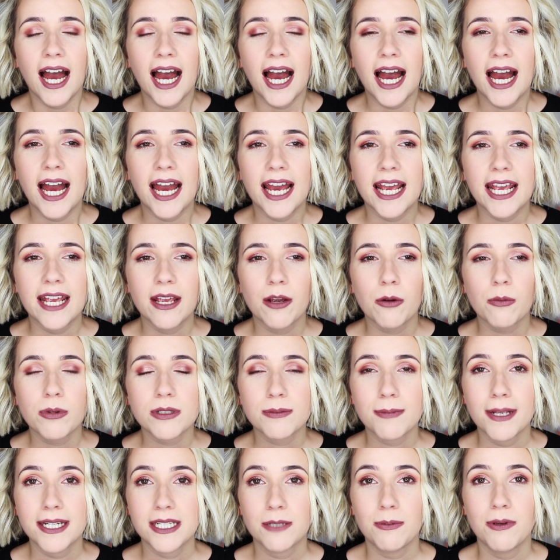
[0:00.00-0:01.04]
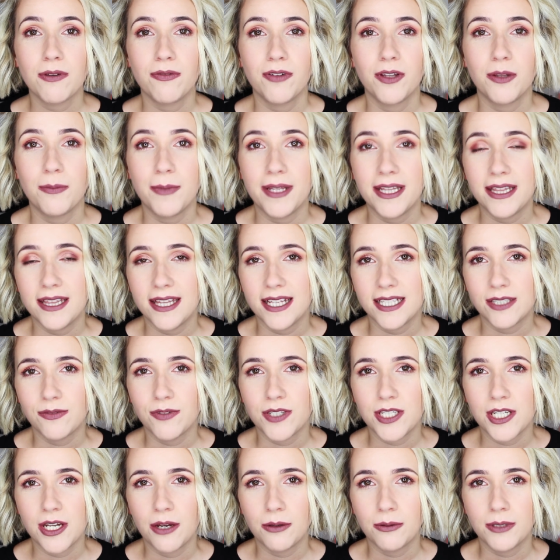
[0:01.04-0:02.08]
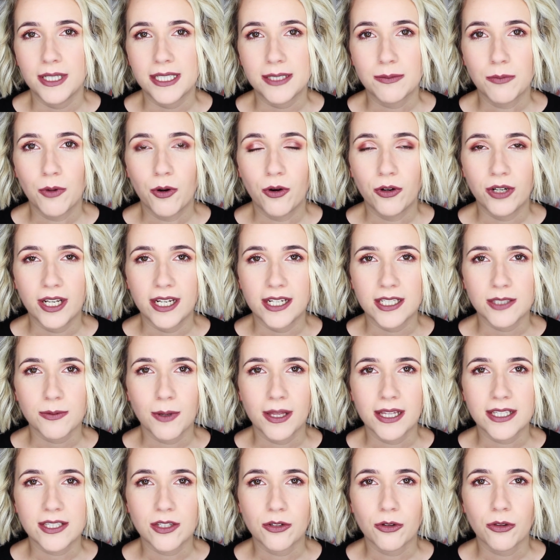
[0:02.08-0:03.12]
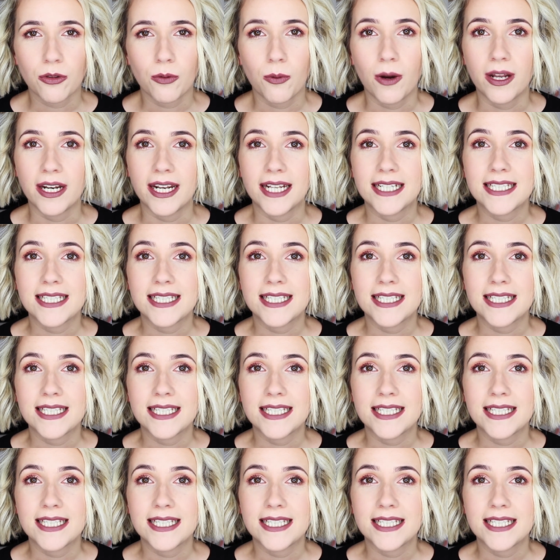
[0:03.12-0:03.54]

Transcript: I was meant to be filming this video this morning as well as another one.